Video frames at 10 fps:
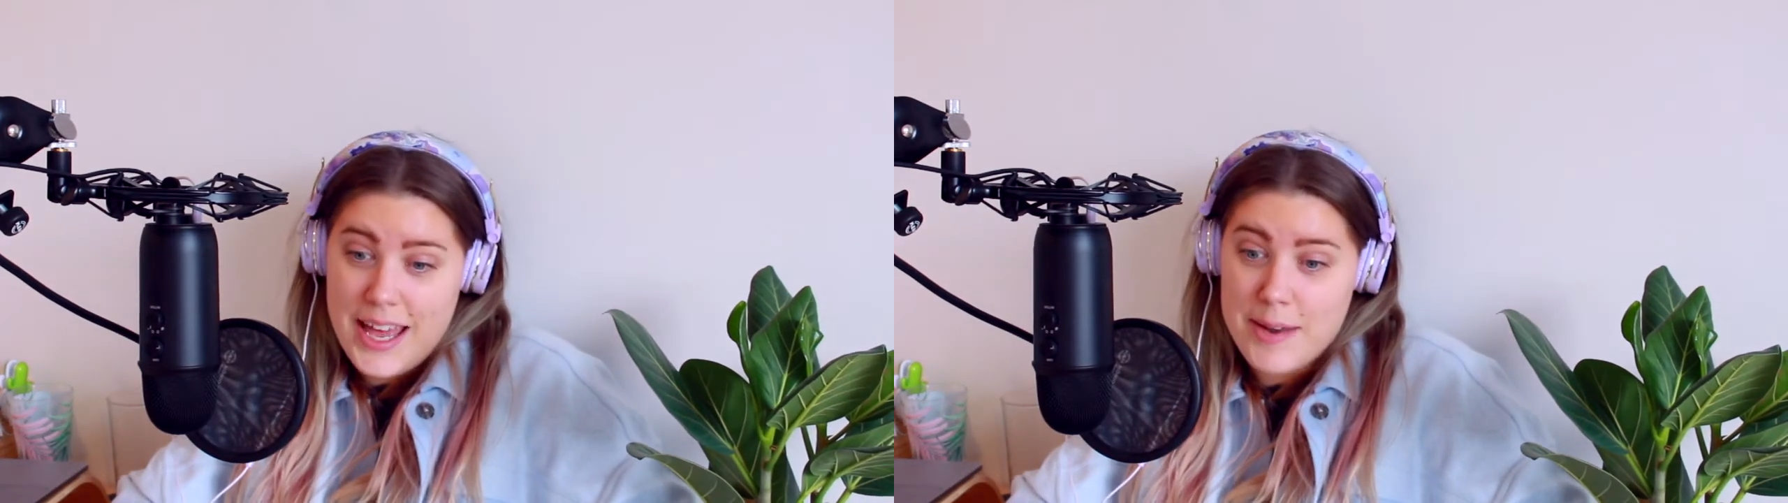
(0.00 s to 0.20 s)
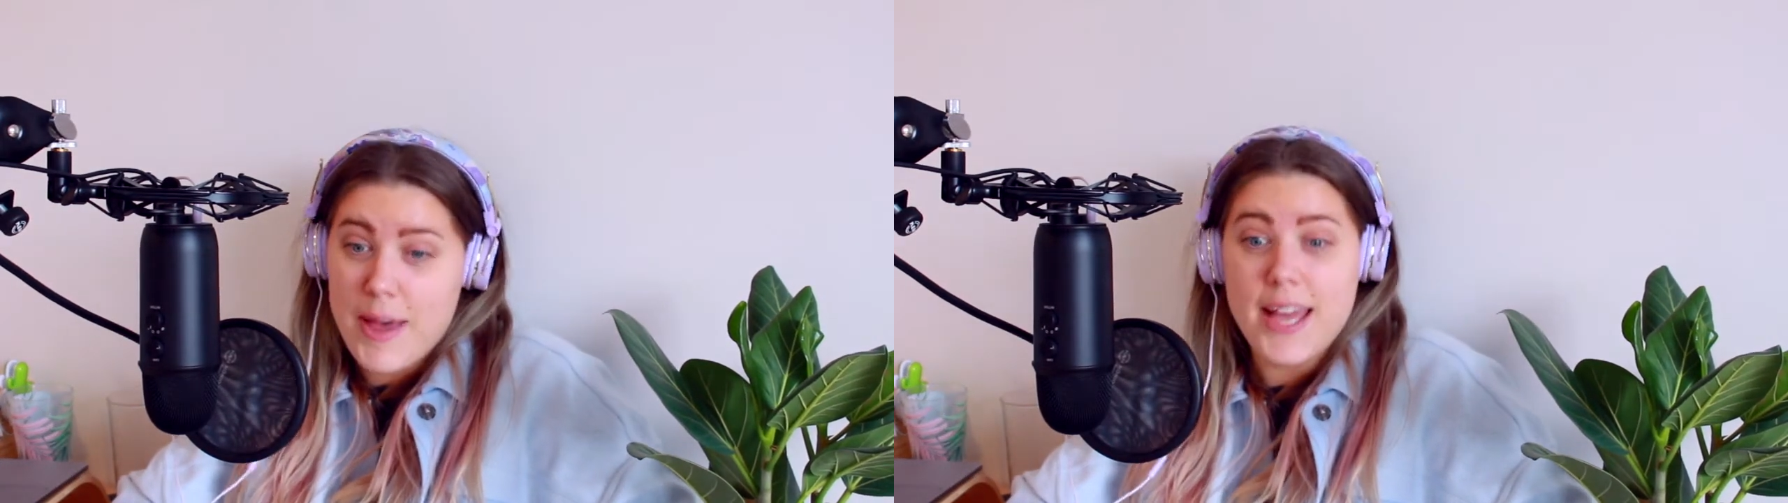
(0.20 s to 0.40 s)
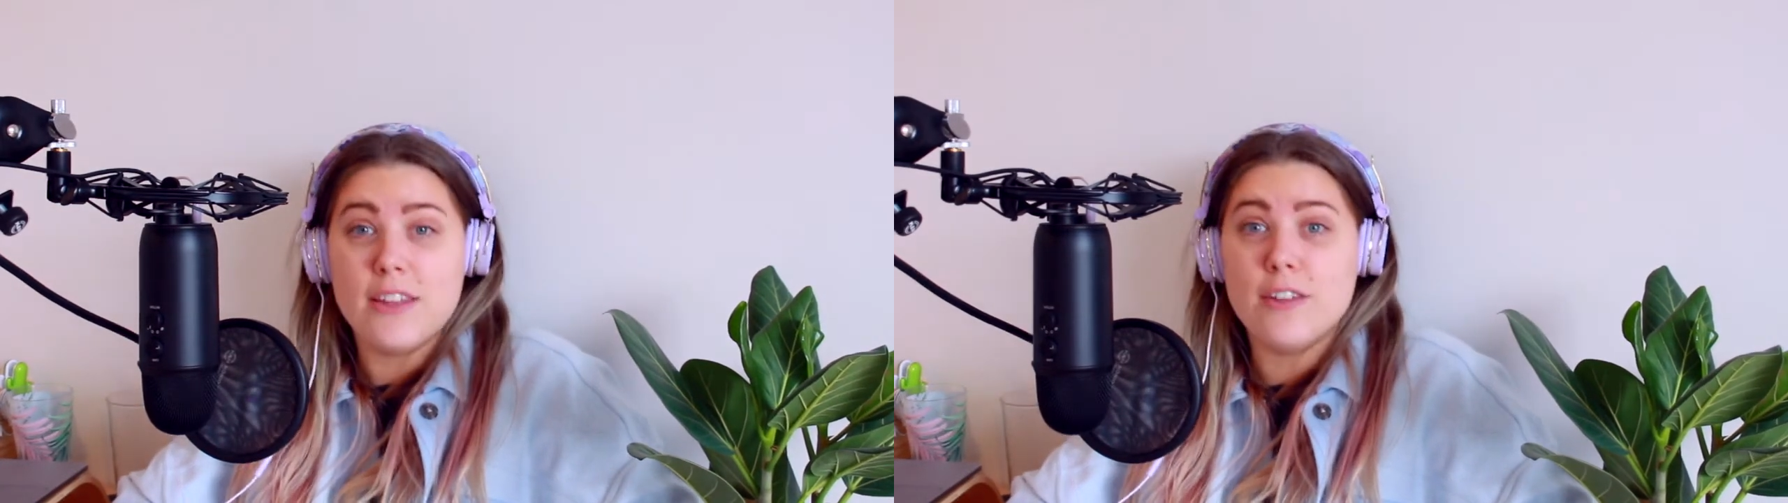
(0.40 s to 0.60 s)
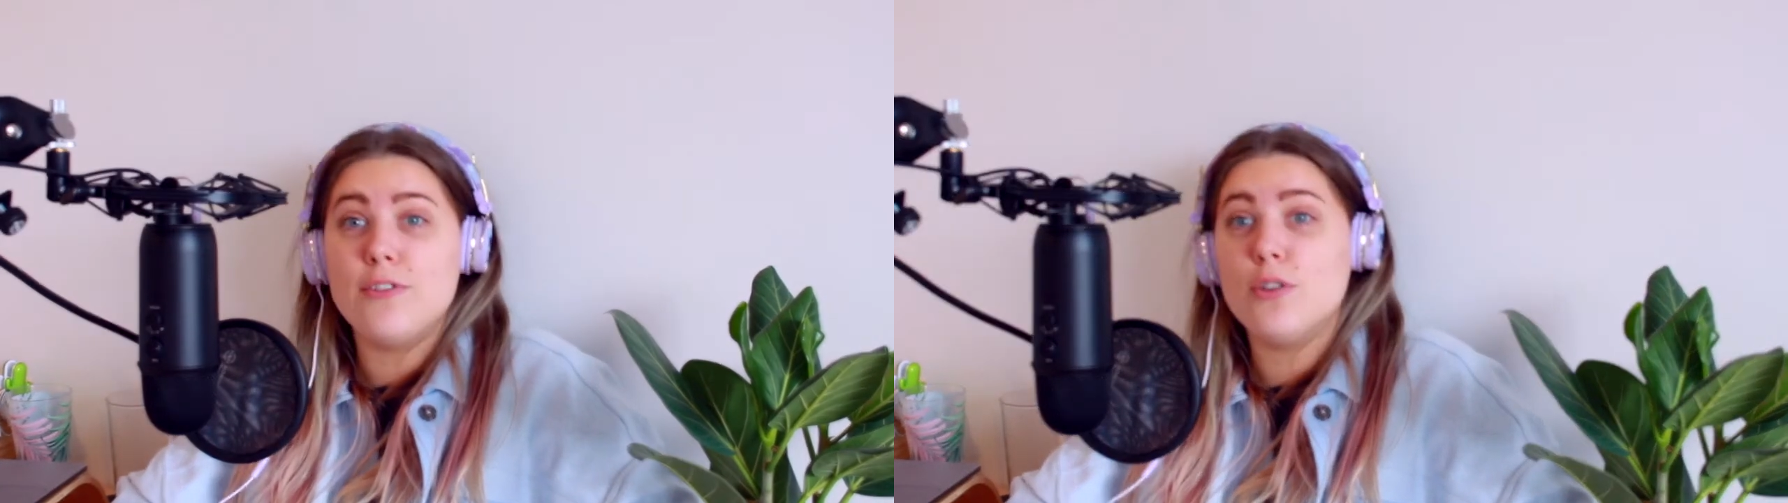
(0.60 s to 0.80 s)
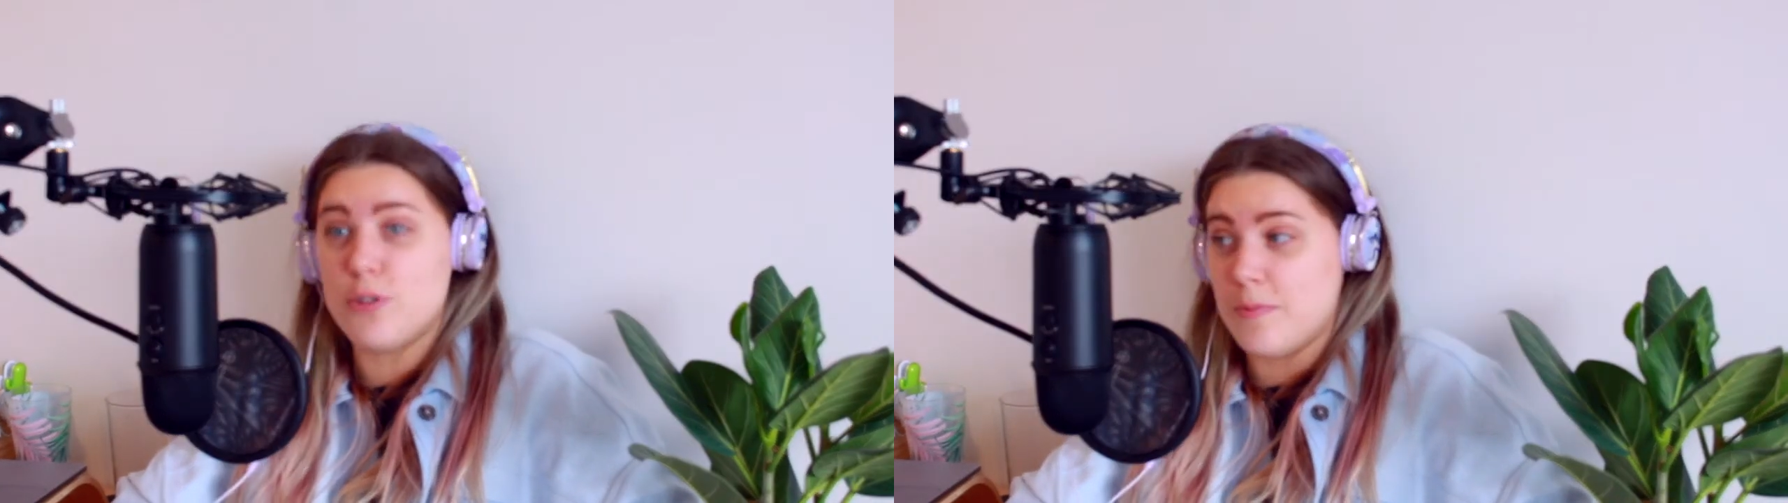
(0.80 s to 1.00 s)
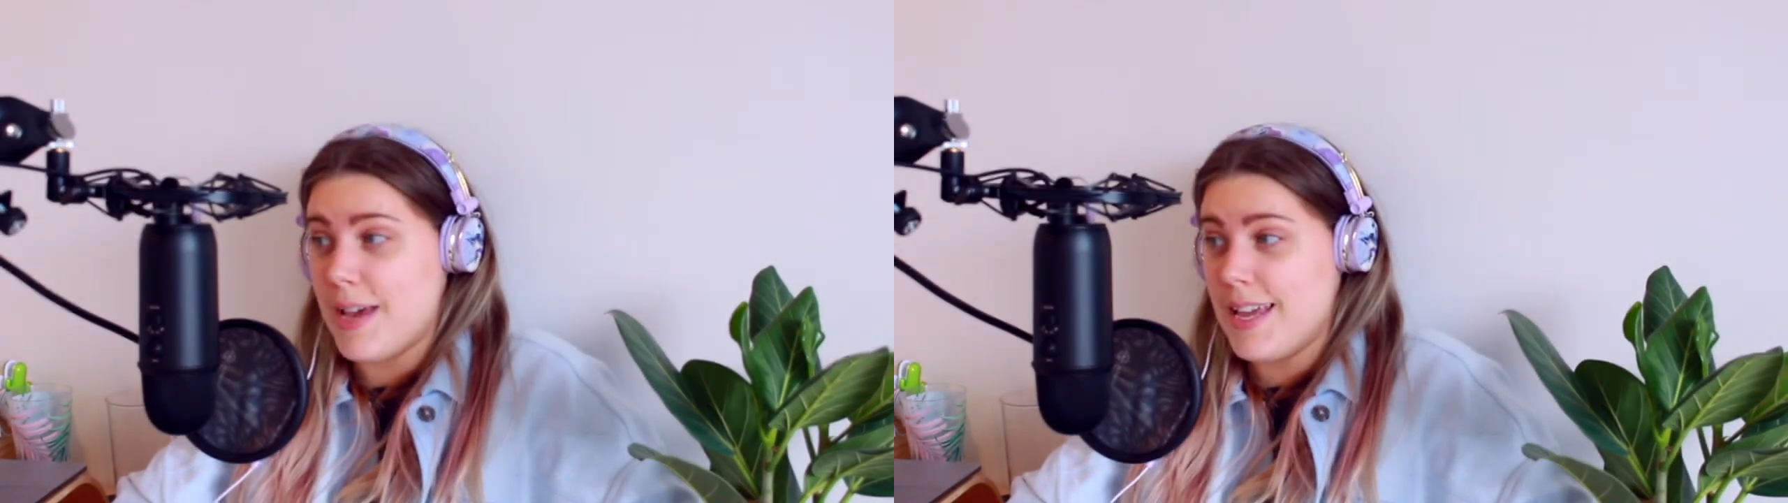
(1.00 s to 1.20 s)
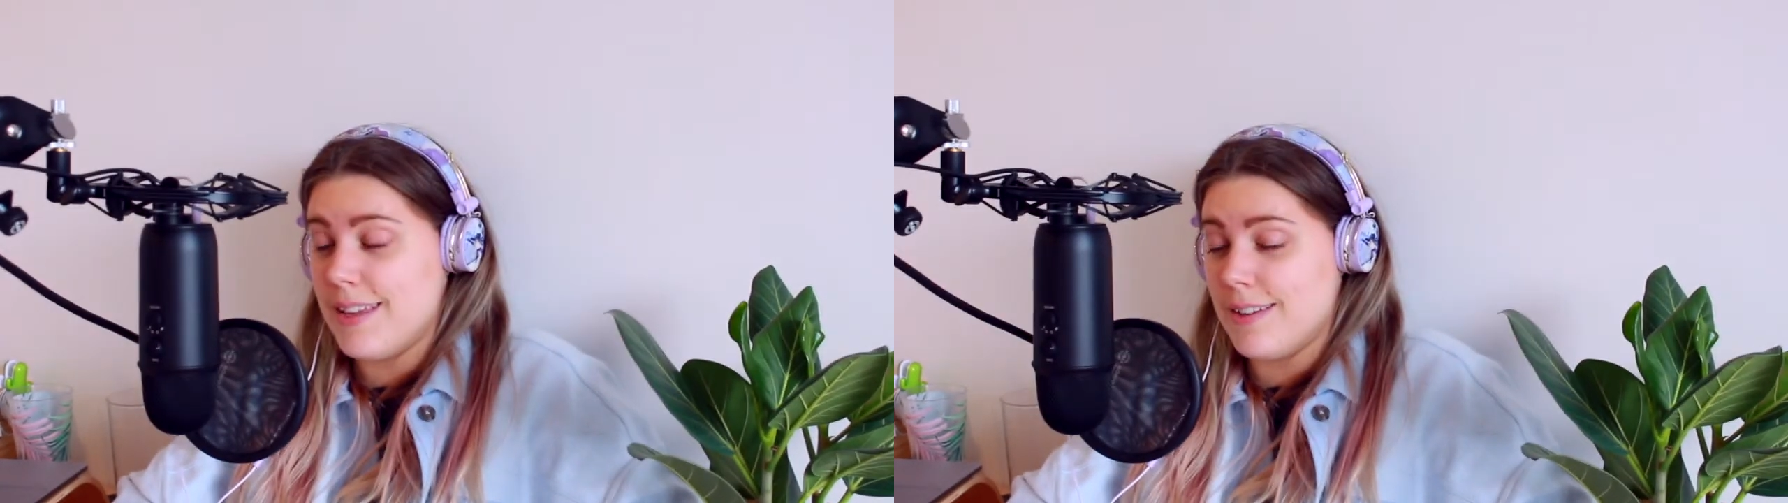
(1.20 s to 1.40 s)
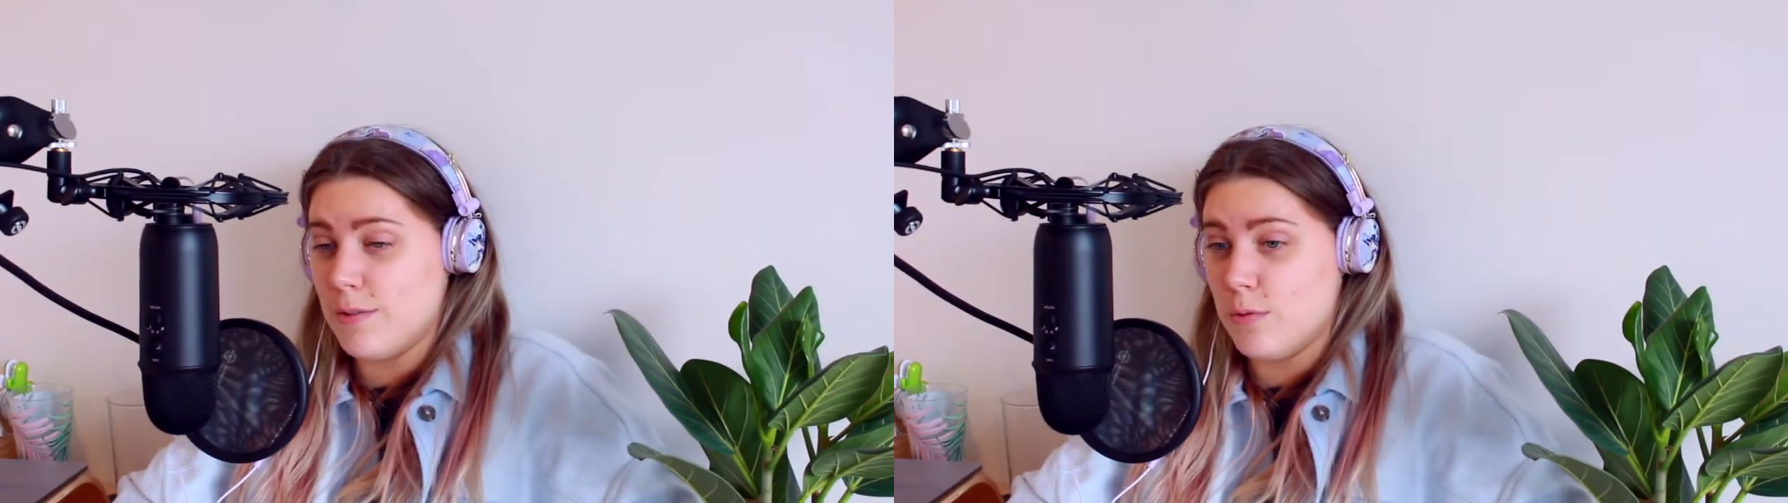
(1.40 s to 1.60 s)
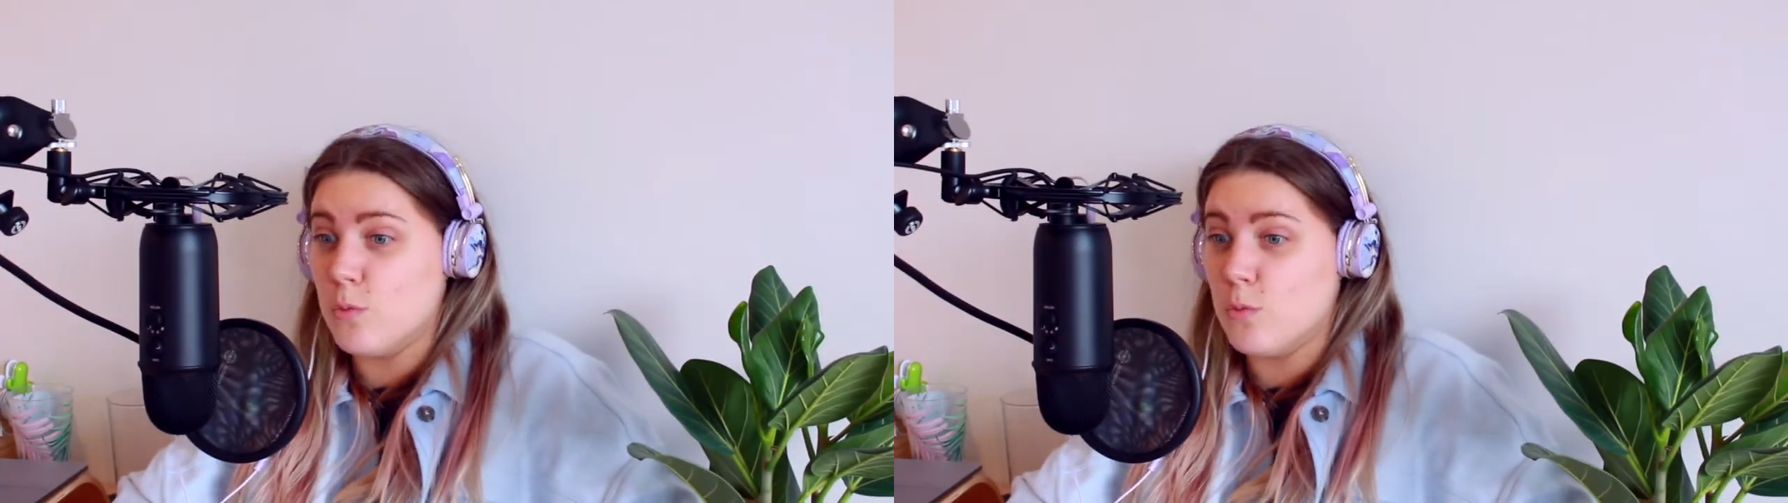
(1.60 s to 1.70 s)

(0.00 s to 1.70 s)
and may in the future make,